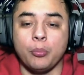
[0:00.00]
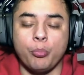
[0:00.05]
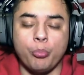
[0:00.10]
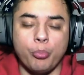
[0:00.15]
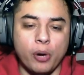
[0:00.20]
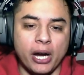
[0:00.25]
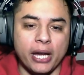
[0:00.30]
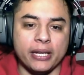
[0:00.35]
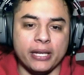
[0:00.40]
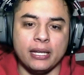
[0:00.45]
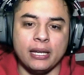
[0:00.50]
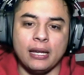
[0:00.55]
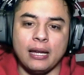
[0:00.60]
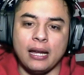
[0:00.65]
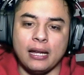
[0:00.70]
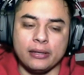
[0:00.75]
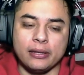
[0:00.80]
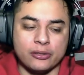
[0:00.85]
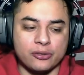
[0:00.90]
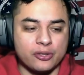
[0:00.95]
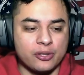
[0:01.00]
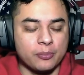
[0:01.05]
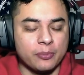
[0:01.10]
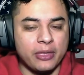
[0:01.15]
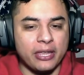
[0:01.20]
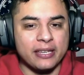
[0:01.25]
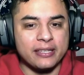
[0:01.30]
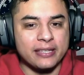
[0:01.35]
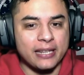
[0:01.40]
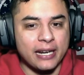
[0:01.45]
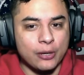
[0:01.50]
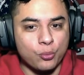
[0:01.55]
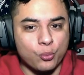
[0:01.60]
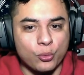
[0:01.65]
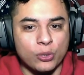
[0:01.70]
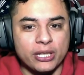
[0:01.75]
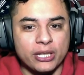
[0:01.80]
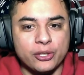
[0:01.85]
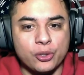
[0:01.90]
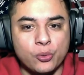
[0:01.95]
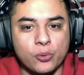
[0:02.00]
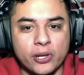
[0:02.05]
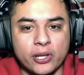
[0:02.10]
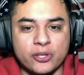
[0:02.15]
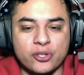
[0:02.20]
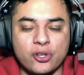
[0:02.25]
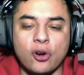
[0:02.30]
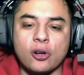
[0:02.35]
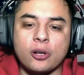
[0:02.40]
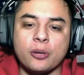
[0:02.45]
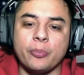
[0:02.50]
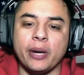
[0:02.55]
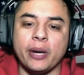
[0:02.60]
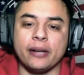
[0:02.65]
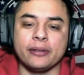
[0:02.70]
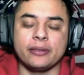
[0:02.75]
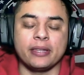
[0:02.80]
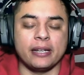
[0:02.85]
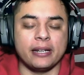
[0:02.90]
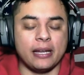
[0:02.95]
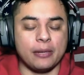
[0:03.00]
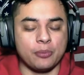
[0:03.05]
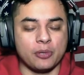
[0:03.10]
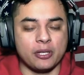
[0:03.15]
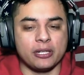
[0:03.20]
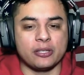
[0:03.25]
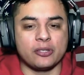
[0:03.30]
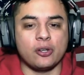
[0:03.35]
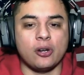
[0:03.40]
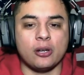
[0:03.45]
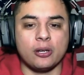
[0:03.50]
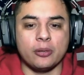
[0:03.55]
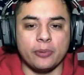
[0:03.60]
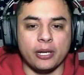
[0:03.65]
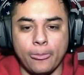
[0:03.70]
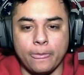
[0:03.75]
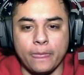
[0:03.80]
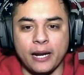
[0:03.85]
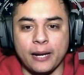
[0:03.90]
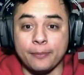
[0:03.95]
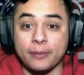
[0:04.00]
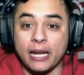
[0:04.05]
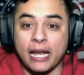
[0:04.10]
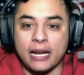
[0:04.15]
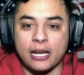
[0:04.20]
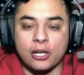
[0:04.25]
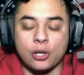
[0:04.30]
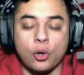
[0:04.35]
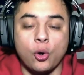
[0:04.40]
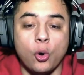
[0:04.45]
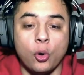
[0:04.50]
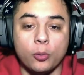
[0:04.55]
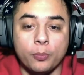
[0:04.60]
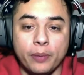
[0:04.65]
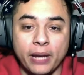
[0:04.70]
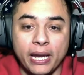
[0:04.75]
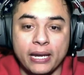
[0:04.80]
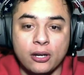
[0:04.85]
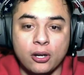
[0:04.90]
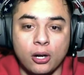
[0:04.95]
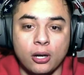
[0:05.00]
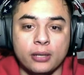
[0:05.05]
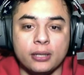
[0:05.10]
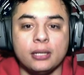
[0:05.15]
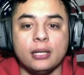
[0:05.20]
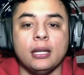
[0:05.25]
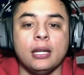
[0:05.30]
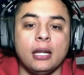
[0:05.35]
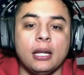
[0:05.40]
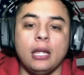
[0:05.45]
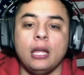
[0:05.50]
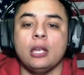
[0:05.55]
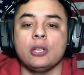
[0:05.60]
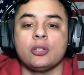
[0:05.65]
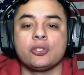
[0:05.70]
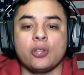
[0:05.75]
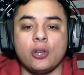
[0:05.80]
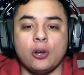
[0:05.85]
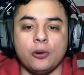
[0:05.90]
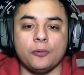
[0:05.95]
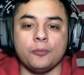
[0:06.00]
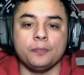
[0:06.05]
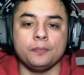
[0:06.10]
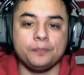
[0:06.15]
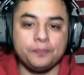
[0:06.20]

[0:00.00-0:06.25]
But there's some things that I really don't want to talk about that I'm going to talk about, that I'm not going to hold back on. So,